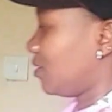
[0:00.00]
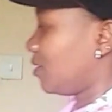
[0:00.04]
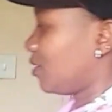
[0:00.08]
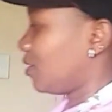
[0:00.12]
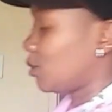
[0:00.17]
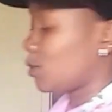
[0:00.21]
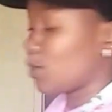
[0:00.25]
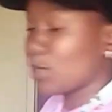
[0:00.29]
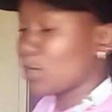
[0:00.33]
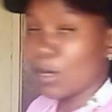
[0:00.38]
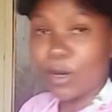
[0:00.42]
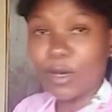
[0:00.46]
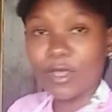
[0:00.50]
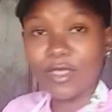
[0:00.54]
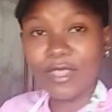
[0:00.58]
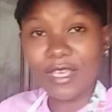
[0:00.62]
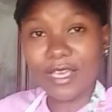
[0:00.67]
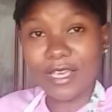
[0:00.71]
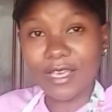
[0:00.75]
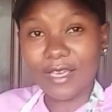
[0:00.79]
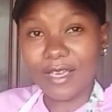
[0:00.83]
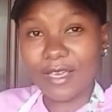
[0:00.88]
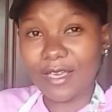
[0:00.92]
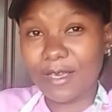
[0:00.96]
So
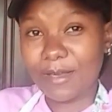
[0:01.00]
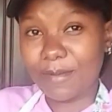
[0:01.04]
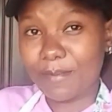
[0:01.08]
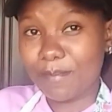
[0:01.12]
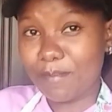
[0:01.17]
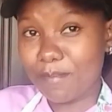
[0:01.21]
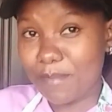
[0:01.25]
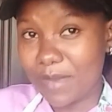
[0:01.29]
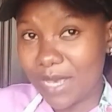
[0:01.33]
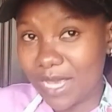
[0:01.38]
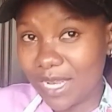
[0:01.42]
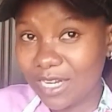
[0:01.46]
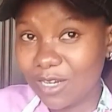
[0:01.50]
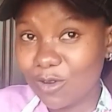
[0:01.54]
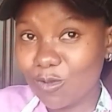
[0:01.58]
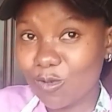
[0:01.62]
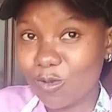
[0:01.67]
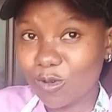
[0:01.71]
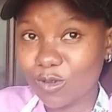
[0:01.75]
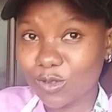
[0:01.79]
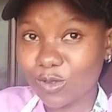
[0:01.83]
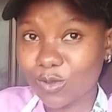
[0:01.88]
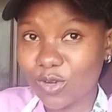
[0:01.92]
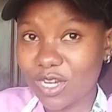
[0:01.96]
the milk
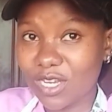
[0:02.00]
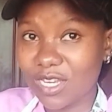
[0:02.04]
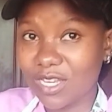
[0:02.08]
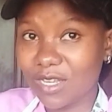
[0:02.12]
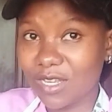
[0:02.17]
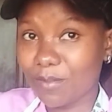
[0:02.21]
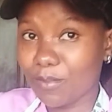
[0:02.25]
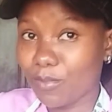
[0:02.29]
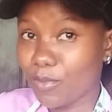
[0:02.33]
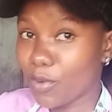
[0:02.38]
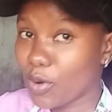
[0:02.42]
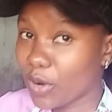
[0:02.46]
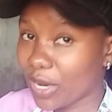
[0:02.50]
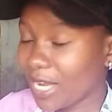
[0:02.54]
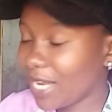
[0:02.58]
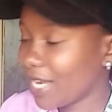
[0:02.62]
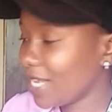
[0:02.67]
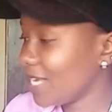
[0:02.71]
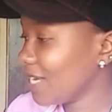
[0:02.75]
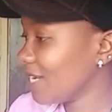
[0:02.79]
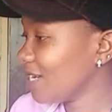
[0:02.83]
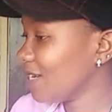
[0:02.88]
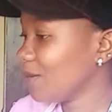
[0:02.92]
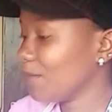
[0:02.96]
was already
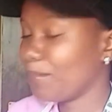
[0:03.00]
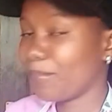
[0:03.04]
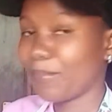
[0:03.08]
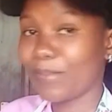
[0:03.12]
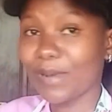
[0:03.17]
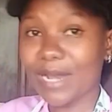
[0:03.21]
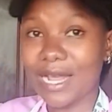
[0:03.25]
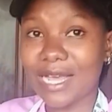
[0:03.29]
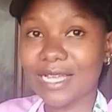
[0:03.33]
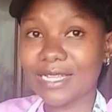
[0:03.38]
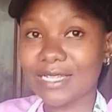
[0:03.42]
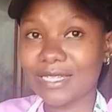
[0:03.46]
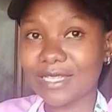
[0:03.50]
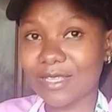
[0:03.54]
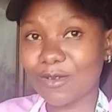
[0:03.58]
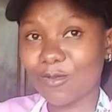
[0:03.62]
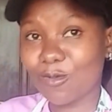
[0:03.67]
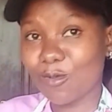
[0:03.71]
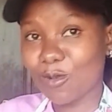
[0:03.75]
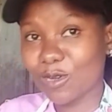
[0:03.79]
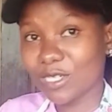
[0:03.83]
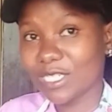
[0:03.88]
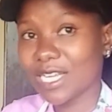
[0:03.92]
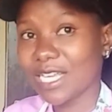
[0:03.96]
boiling, plus the
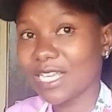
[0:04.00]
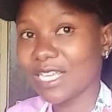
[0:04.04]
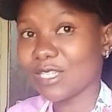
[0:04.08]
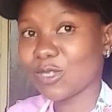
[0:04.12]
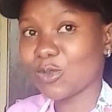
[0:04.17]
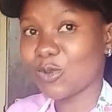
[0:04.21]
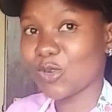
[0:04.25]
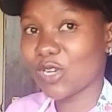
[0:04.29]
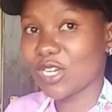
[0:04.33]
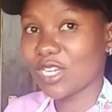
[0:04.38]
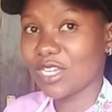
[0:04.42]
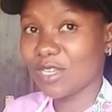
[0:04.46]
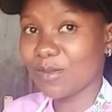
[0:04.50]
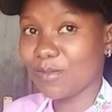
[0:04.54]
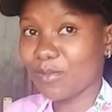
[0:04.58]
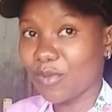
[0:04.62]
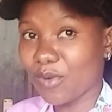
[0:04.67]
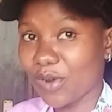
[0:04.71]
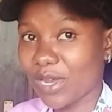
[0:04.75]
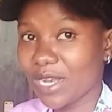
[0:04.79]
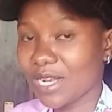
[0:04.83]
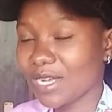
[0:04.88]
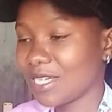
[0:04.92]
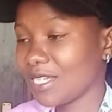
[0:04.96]
water is already
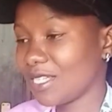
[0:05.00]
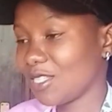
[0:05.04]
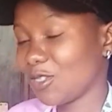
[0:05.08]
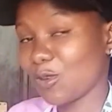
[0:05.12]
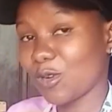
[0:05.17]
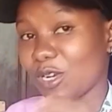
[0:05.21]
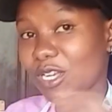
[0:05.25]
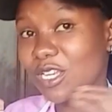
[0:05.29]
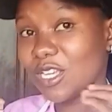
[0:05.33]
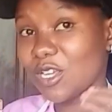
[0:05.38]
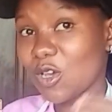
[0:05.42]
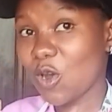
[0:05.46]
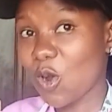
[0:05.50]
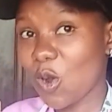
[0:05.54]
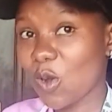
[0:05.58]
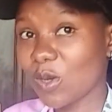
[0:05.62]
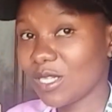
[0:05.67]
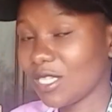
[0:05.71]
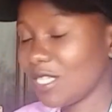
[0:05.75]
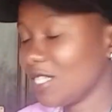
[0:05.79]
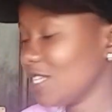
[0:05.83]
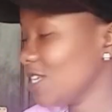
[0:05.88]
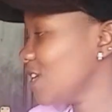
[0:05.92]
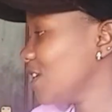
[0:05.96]
boiled, it's already
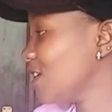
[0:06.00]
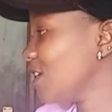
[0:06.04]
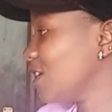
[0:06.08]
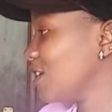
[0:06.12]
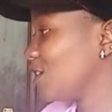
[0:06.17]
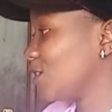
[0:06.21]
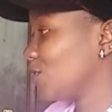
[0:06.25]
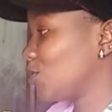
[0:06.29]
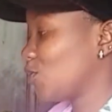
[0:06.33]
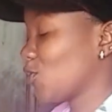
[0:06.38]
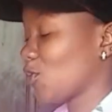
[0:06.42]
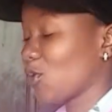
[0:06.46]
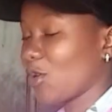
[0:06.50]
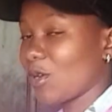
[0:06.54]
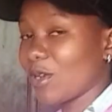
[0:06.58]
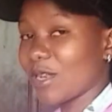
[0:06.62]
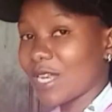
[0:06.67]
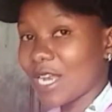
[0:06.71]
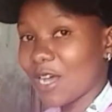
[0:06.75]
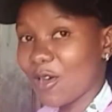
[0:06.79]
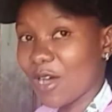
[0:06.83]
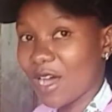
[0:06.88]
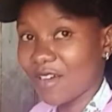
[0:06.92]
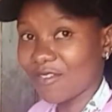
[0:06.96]
hot. So
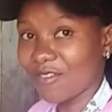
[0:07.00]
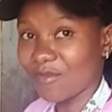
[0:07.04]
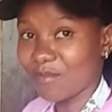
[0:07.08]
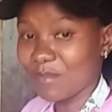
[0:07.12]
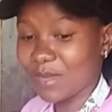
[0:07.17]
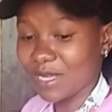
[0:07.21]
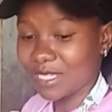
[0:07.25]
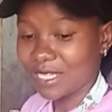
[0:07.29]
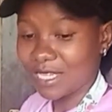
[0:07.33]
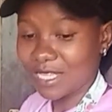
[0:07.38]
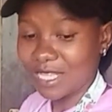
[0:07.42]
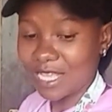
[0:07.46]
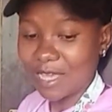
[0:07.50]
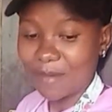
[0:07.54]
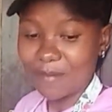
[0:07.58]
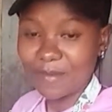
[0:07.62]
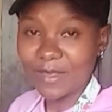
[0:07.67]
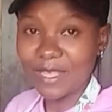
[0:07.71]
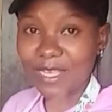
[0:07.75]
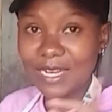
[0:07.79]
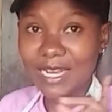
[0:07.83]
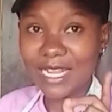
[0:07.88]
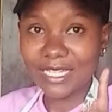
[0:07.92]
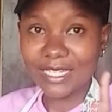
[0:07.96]
now I've mixed them.
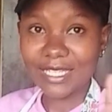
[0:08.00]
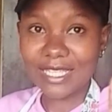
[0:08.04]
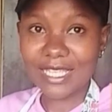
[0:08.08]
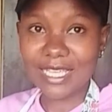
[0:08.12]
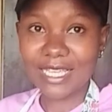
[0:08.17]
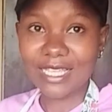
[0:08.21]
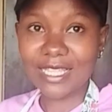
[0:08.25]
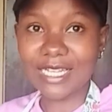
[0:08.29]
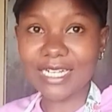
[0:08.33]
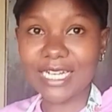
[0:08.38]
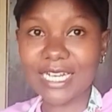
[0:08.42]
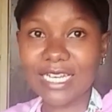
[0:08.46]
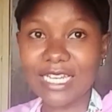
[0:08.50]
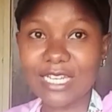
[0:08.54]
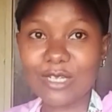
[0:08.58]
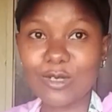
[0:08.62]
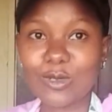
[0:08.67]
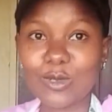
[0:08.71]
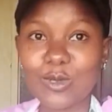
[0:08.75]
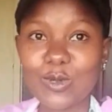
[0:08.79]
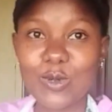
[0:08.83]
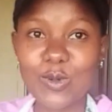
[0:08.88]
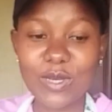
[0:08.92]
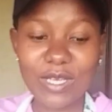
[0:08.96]
The next thing that I need
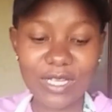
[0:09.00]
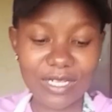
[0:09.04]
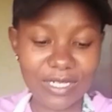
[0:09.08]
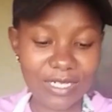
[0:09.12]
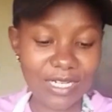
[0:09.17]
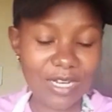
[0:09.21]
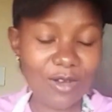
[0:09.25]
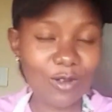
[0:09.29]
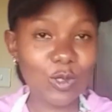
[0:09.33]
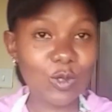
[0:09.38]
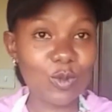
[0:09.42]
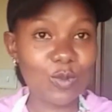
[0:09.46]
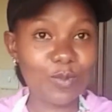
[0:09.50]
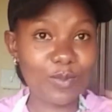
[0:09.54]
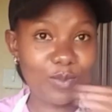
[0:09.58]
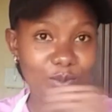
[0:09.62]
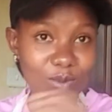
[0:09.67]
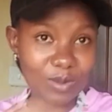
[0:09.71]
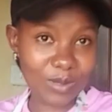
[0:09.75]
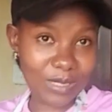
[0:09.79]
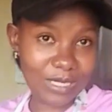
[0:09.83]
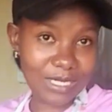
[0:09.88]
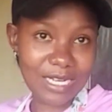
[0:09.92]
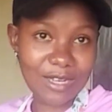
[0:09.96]
to do is now to
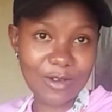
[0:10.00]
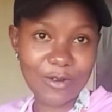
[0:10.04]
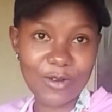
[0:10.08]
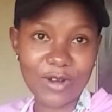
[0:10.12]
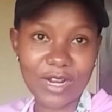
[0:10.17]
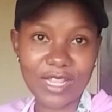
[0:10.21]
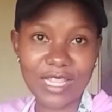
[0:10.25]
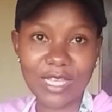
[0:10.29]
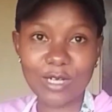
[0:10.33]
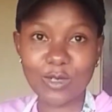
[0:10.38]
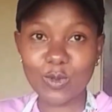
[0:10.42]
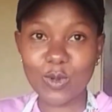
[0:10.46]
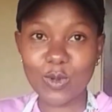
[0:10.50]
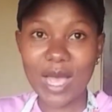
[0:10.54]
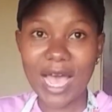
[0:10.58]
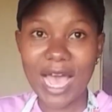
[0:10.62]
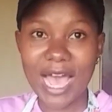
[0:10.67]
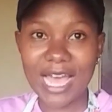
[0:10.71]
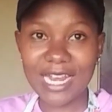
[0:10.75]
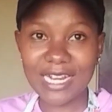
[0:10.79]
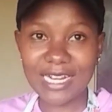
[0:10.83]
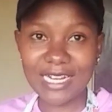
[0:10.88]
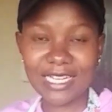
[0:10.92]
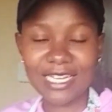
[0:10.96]
put, or rather to
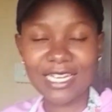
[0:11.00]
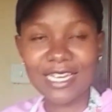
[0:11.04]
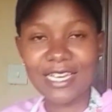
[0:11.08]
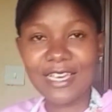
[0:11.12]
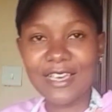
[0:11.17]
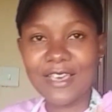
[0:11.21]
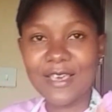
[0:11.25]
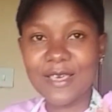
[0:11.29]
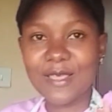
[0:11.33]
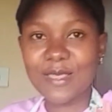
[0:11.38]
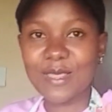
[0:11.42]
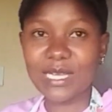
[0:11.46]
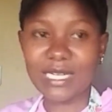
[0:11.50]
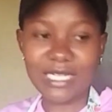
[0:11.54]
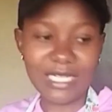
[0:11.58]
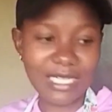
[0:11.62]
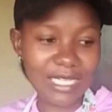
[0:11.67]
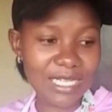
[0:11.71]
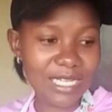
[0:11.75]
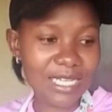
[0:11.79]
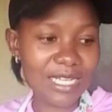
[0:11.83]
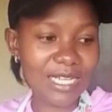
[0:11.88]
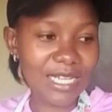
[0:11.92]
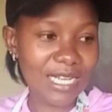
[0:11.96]
add, the
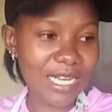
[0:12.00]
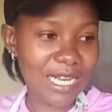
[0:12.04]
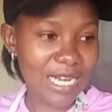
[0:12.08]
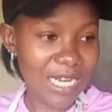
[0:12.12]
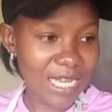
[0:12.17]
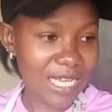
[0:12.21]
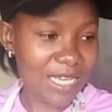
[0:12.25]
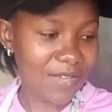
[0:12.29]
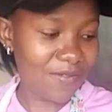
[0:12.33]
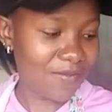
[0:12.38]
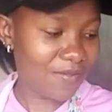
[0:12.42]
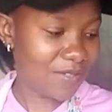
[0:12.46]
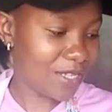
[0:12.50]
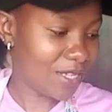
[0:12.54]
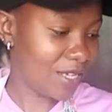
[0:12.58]
tea leaves.